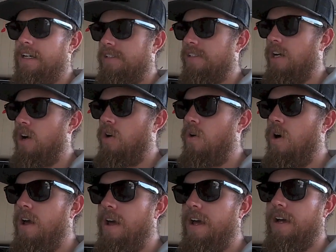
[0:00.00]
Uh,
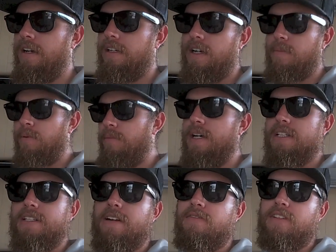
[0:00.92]
so a
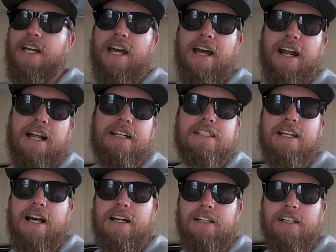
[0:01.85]
couple months after
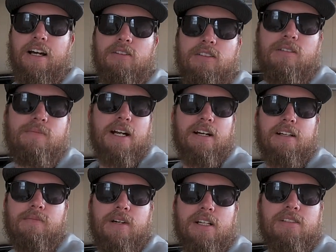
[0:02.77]
that, I decided to go
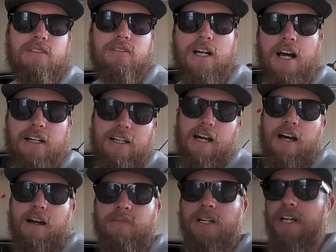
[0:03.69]
to
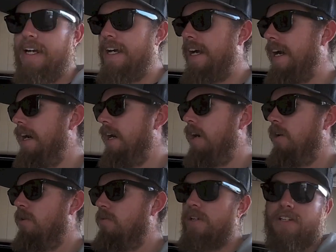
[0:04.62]
AmericanMuscle.com,
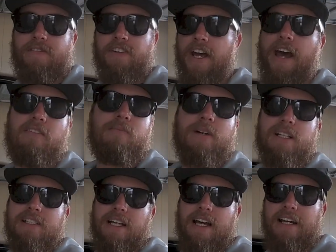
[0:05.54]
uh, which, if you
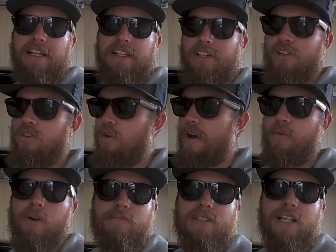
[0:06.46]
have a Mustang, is
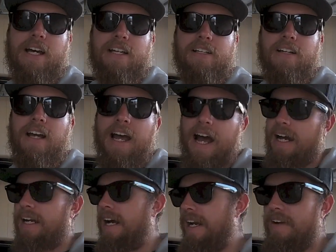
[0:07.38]
a great
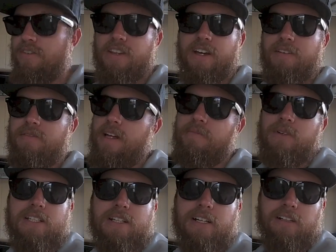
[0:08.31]
website. I got
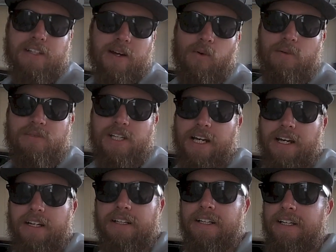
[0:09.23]
everything for that Mustang on that
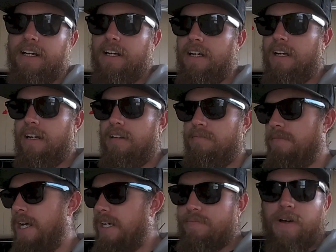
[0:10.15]
website.
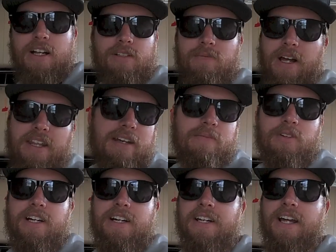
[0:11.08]
Uh, not sponsored
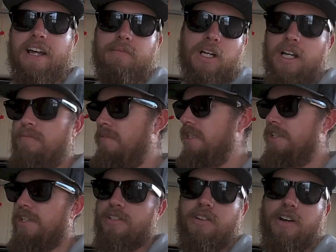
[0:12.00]
by them or anything,
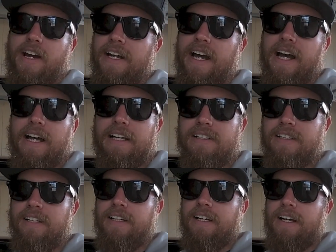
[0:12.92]
but it's just great
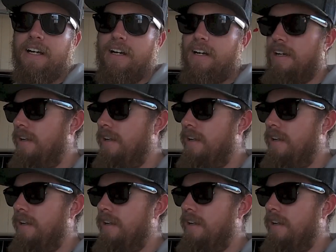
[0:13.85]
guys.